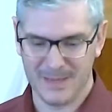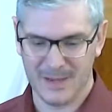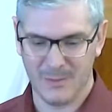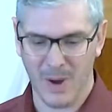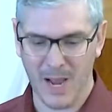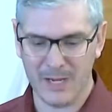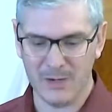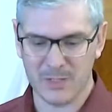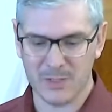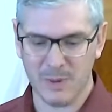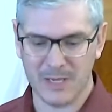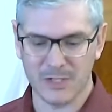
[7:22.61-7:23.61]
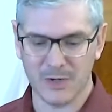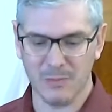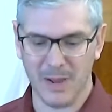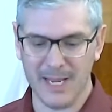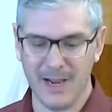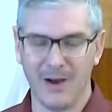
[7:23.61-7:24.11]
Why do you spend your
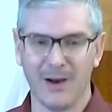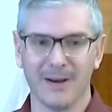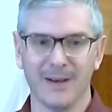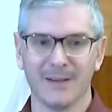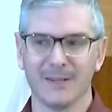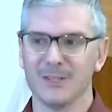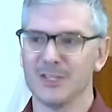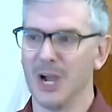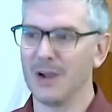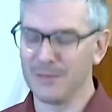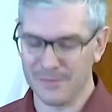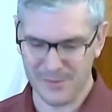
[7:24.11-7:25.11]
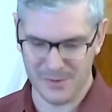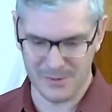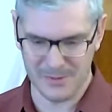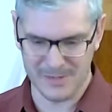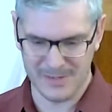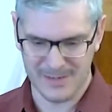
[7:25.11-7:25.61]
money on junk
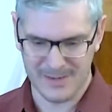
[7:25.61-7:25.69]
food?